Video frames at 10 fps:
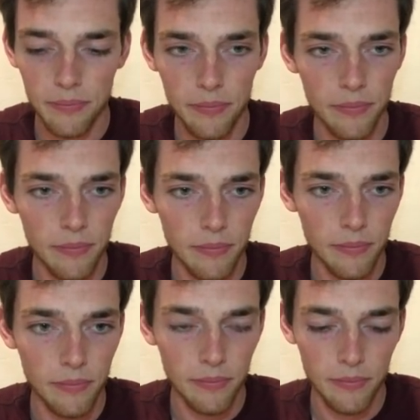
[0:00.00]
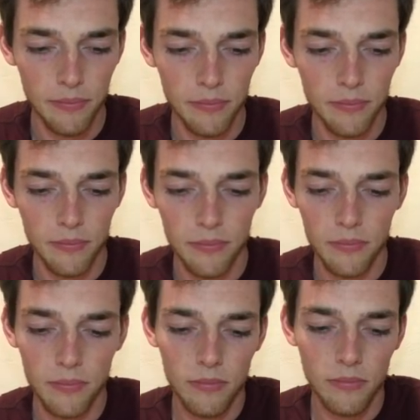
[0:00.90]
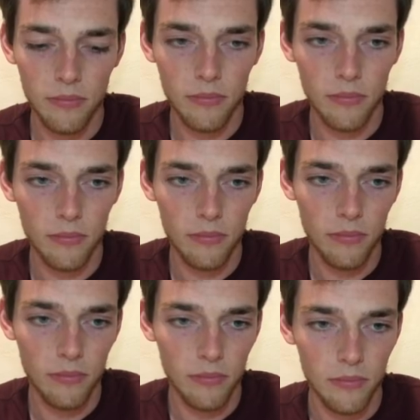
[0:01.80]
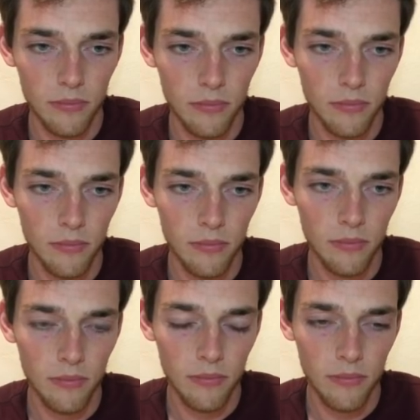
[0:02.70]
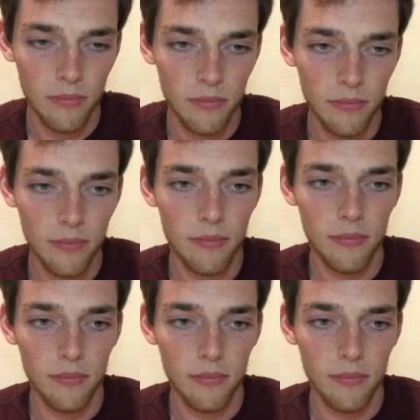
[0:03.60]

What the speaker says: (silence)